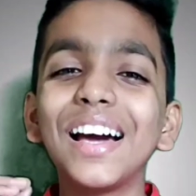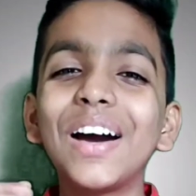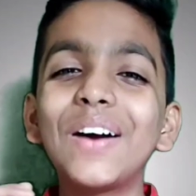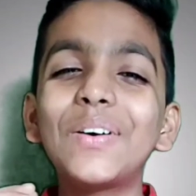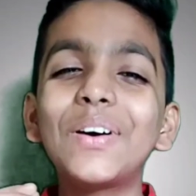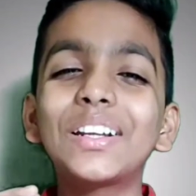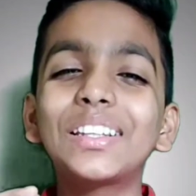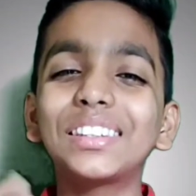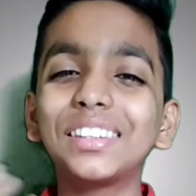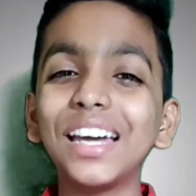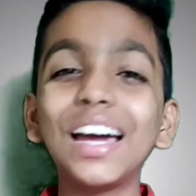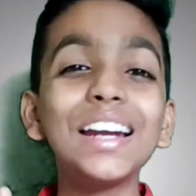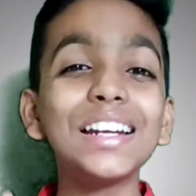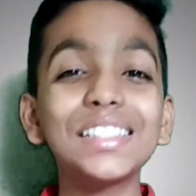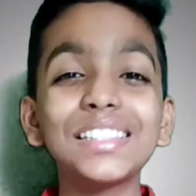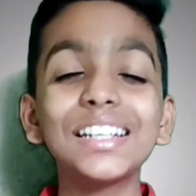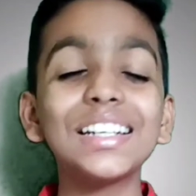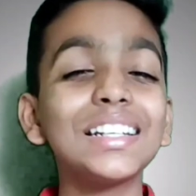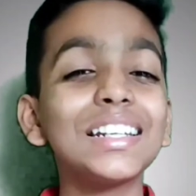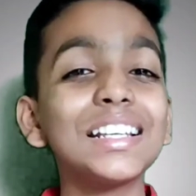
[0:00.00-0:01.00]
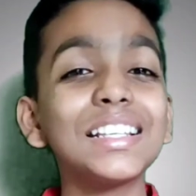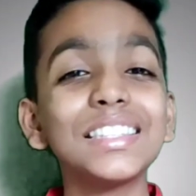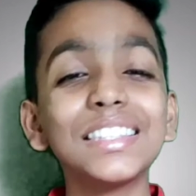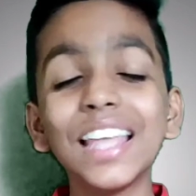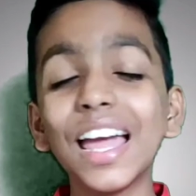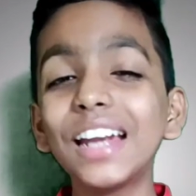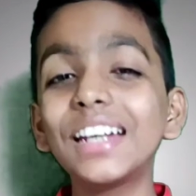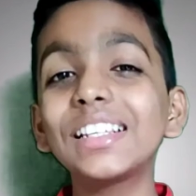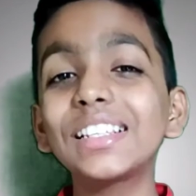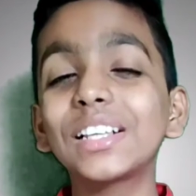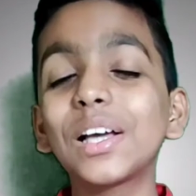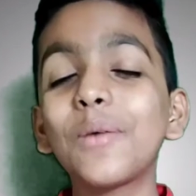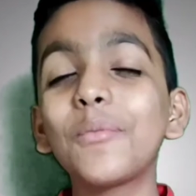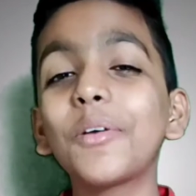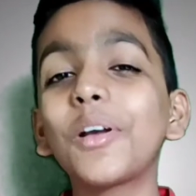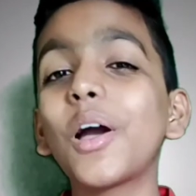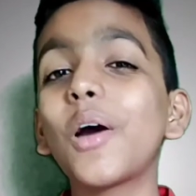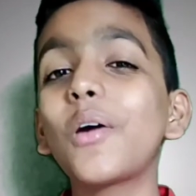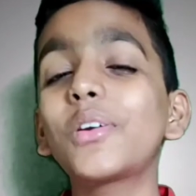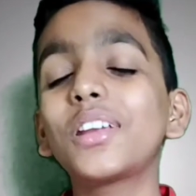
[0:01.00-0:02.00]
Our third sentence that is
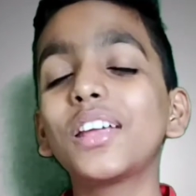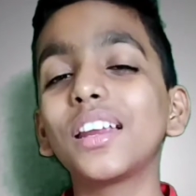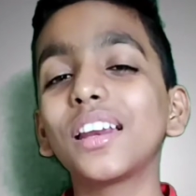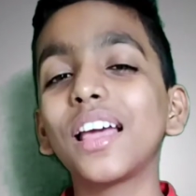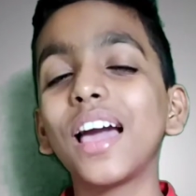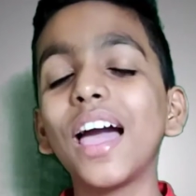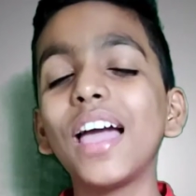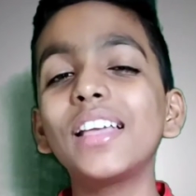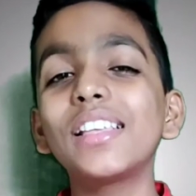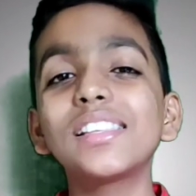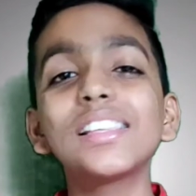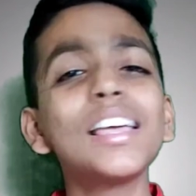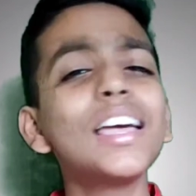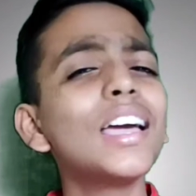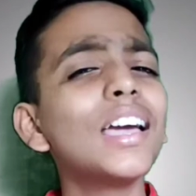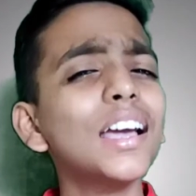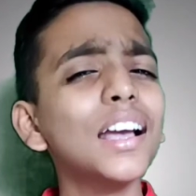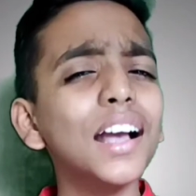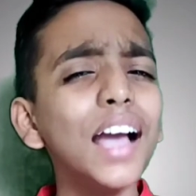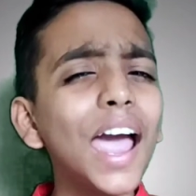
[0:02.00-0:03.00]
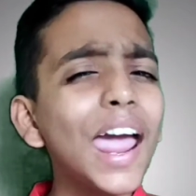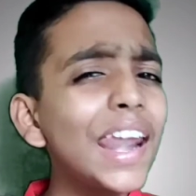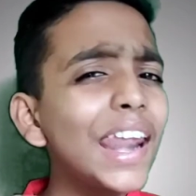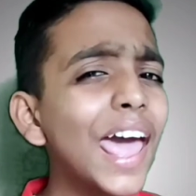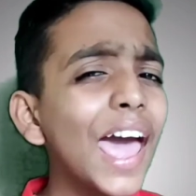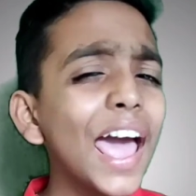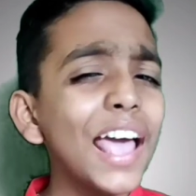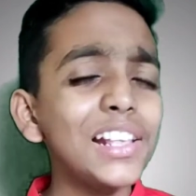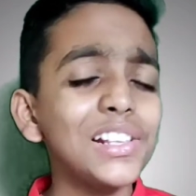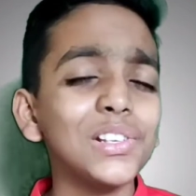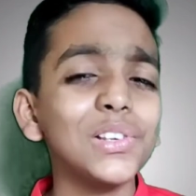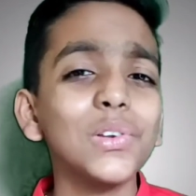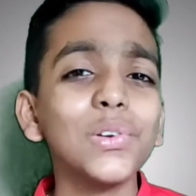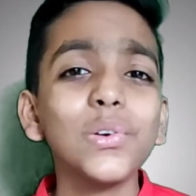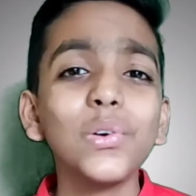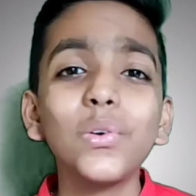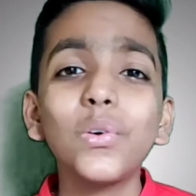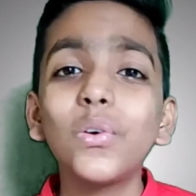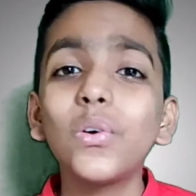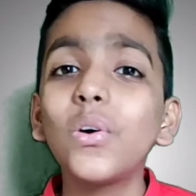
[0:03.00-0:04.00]
coming out here guys, can I ask
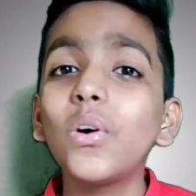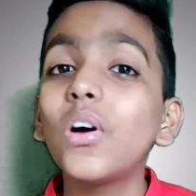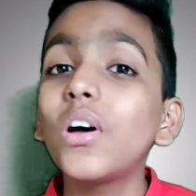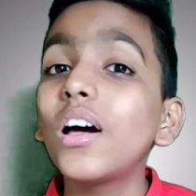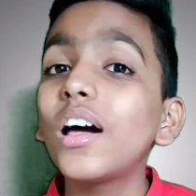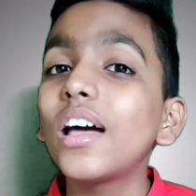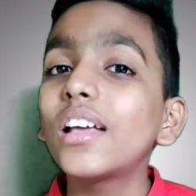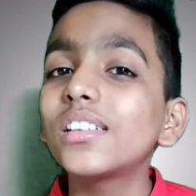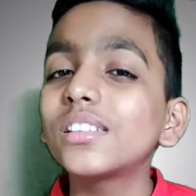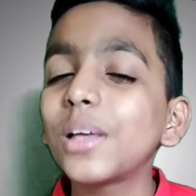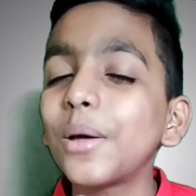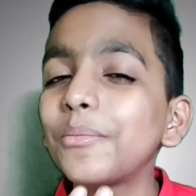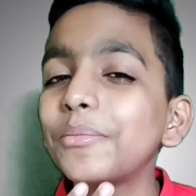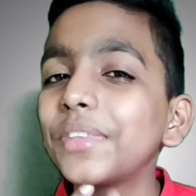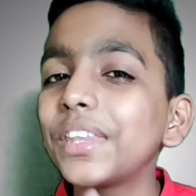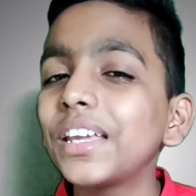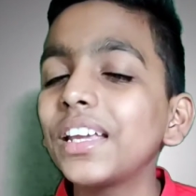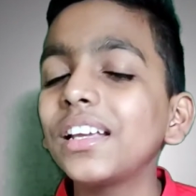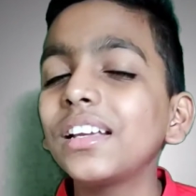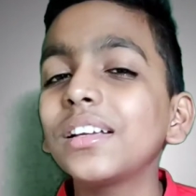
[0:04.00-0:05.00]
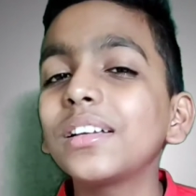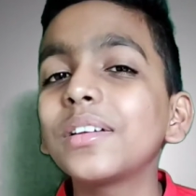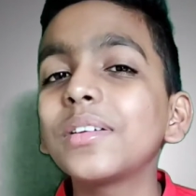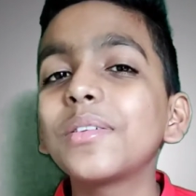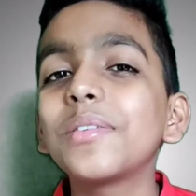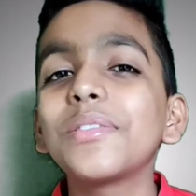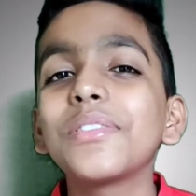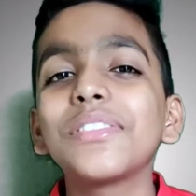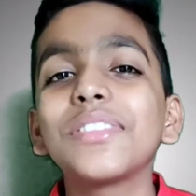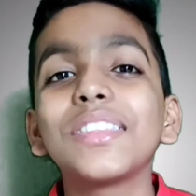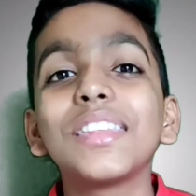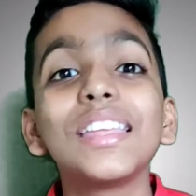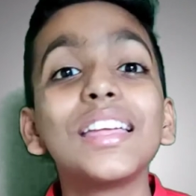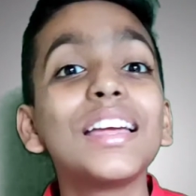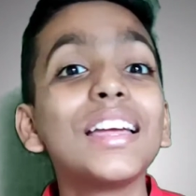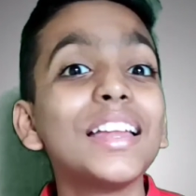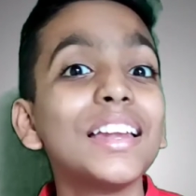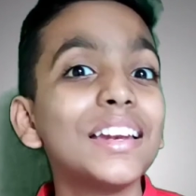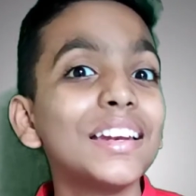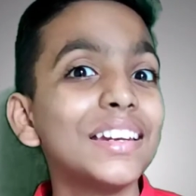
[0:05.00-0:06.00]
you something?
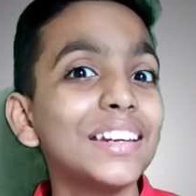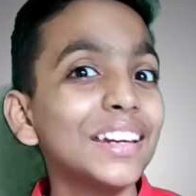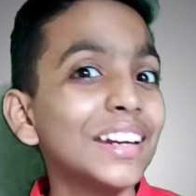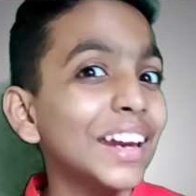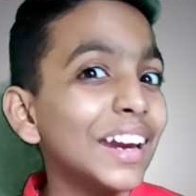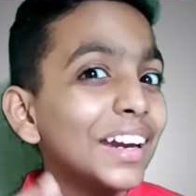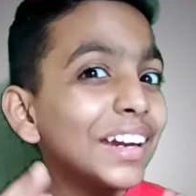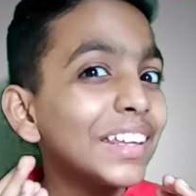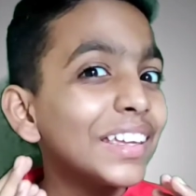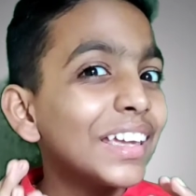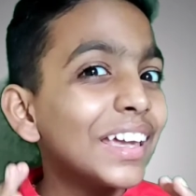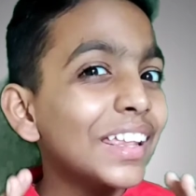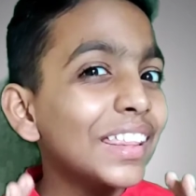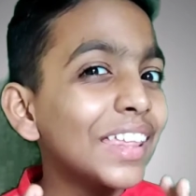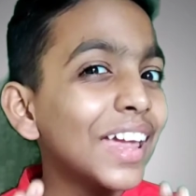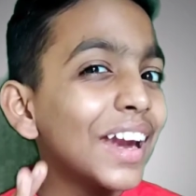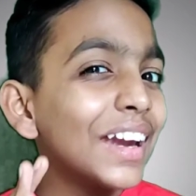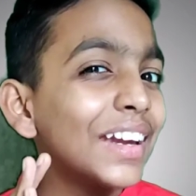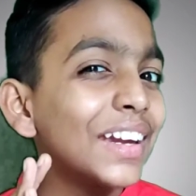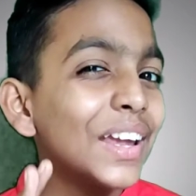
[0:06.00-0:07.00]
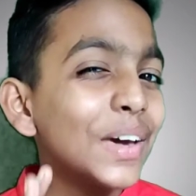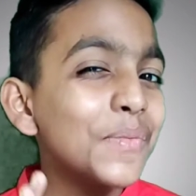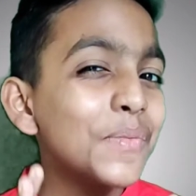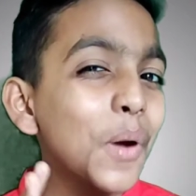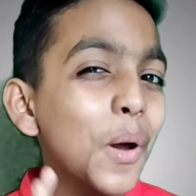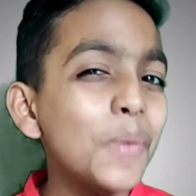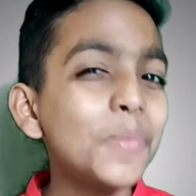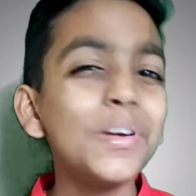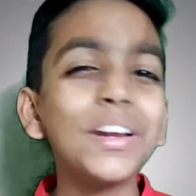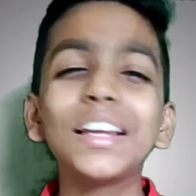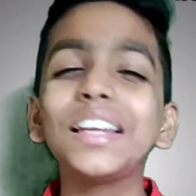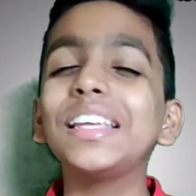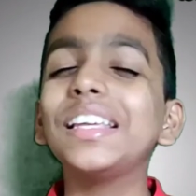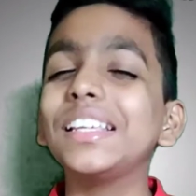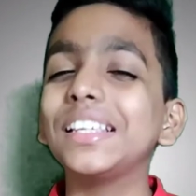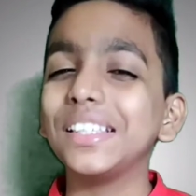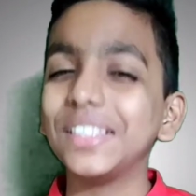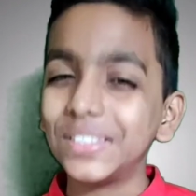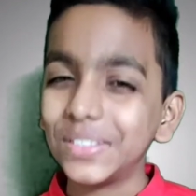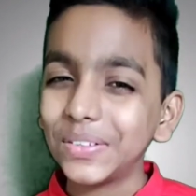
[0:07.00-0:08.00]
Didn't hear that na
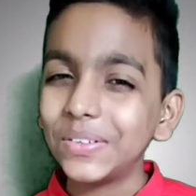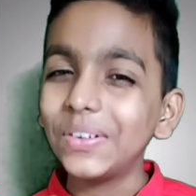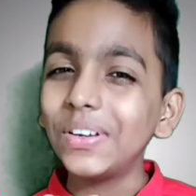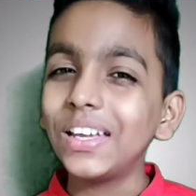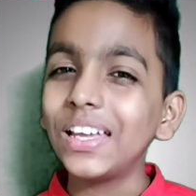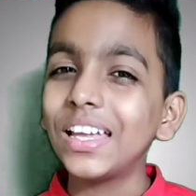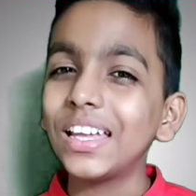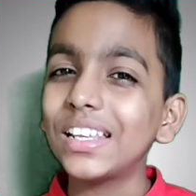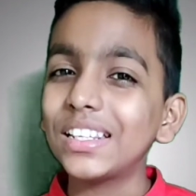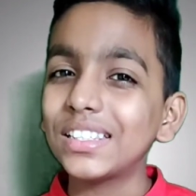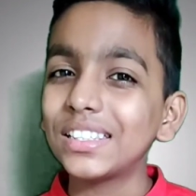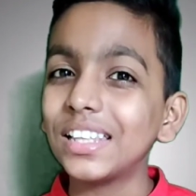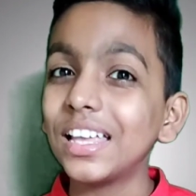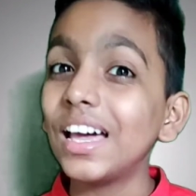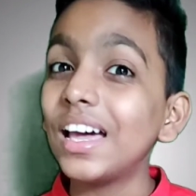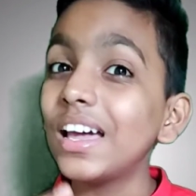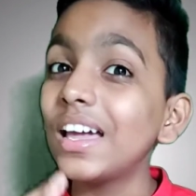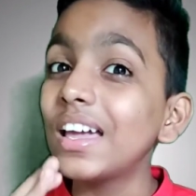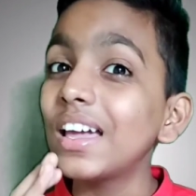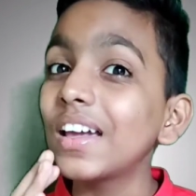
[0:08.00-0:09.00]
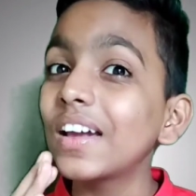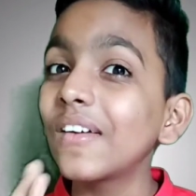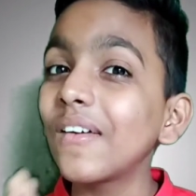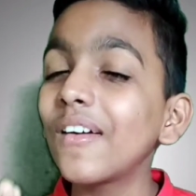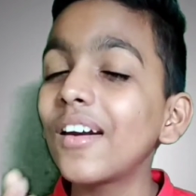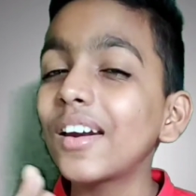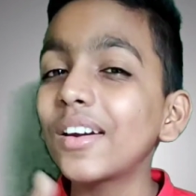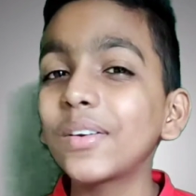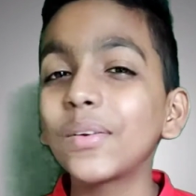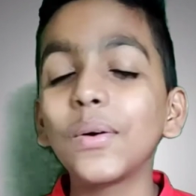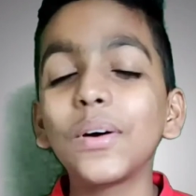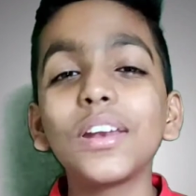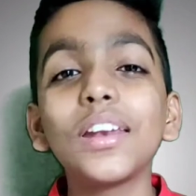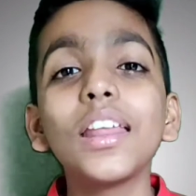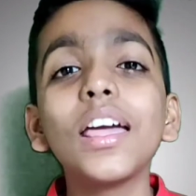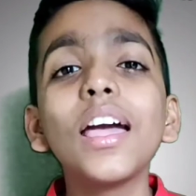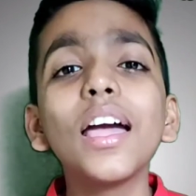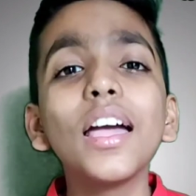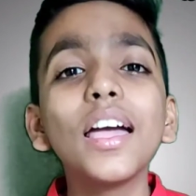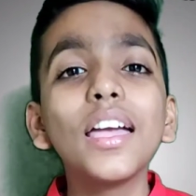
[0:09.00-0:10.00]
properly, so here's the correct
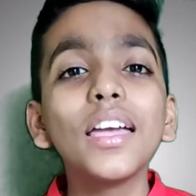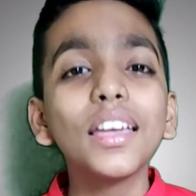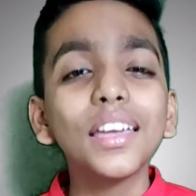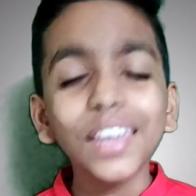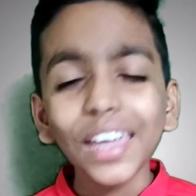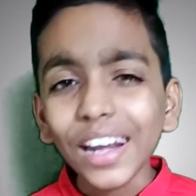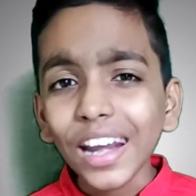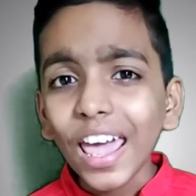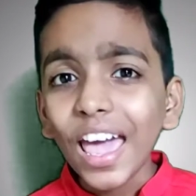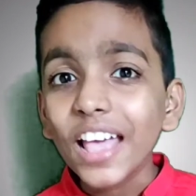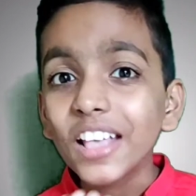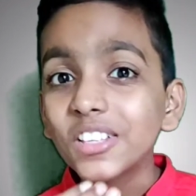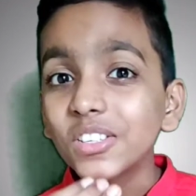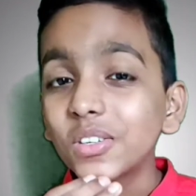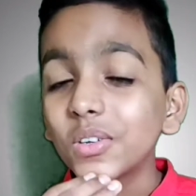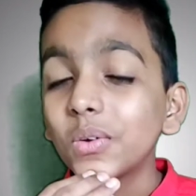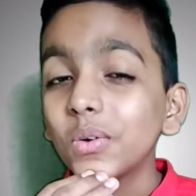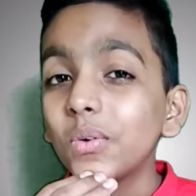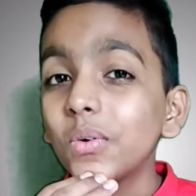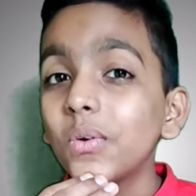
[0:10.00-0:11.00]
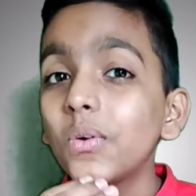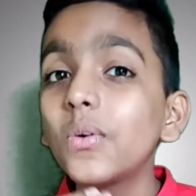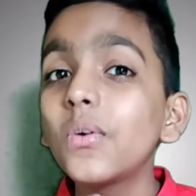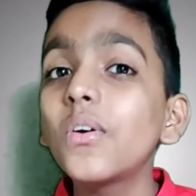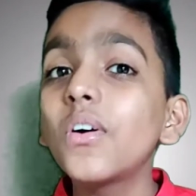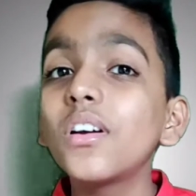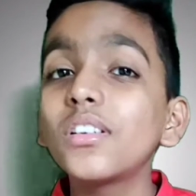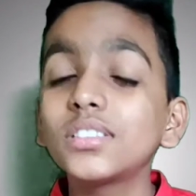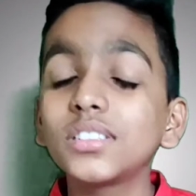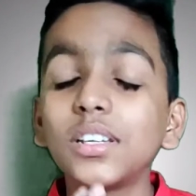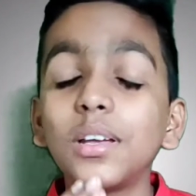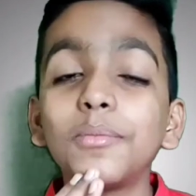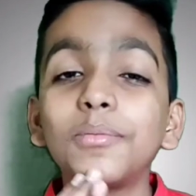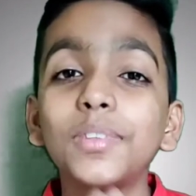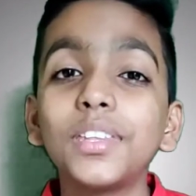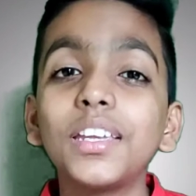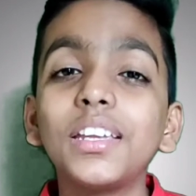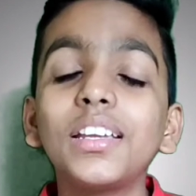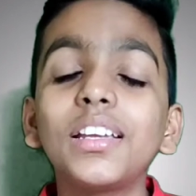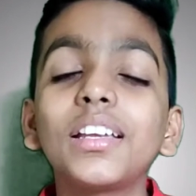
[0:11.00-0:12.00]
one. Can I ask you
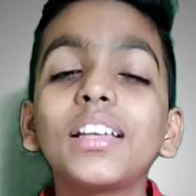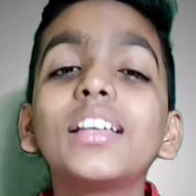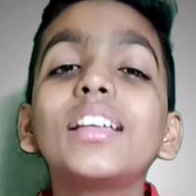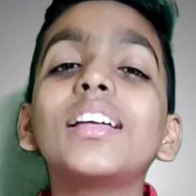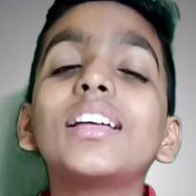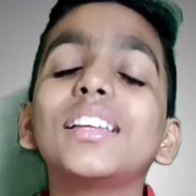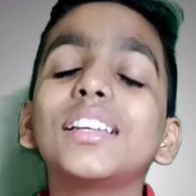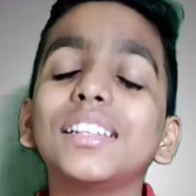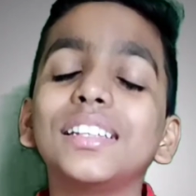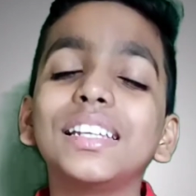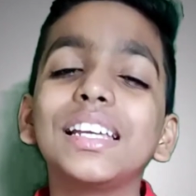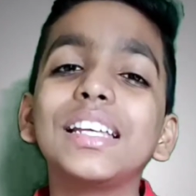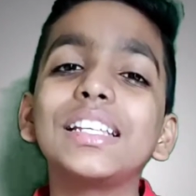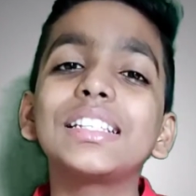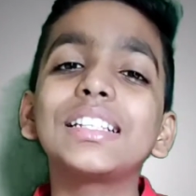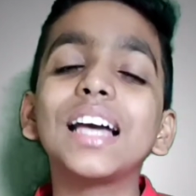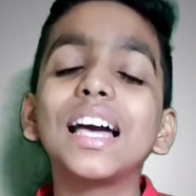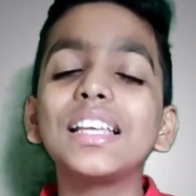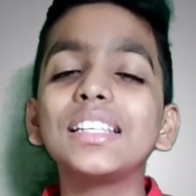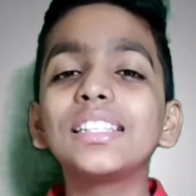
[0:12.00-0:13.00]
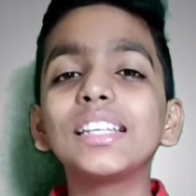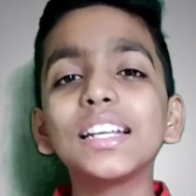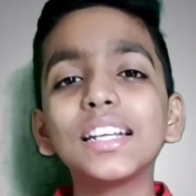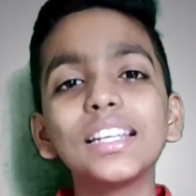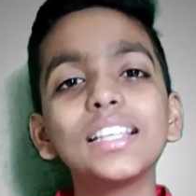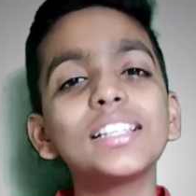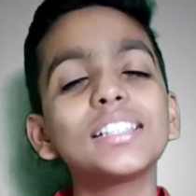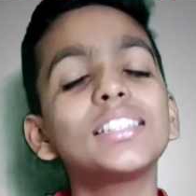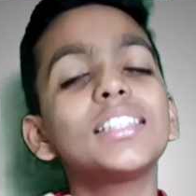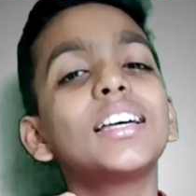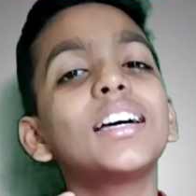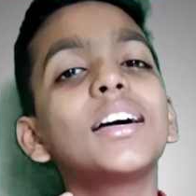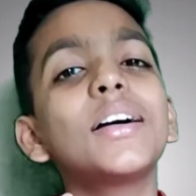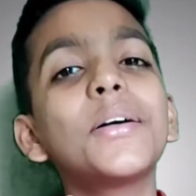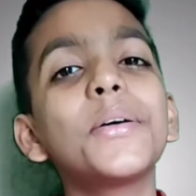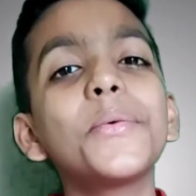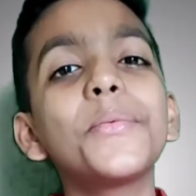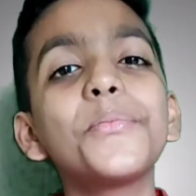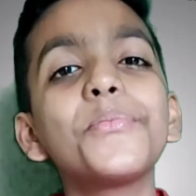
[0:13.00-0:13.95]
something? Yes guys, it is the